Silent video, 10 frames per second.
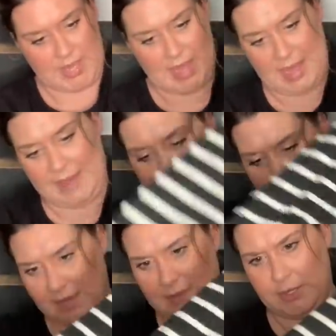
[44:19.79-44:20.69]
heavy,
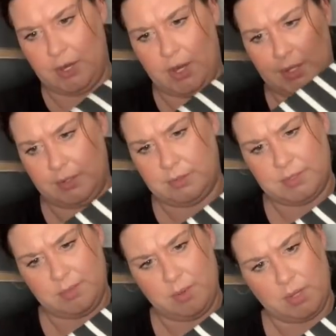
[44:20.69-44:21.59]
heavy cotton. Is
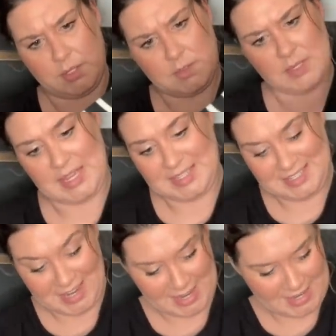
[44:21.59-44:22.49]
that pockets? It
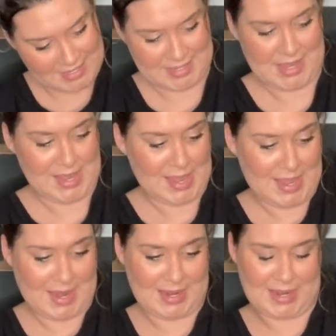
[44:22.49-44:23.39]
does.
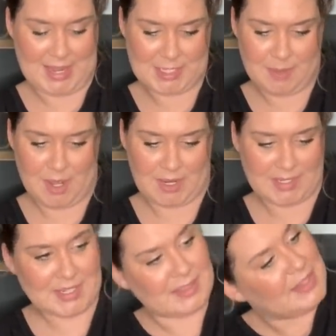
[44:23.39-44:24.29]
And it has
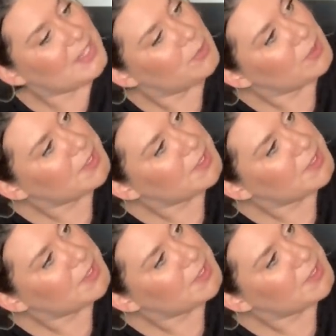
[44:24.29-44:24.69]
pockets. This will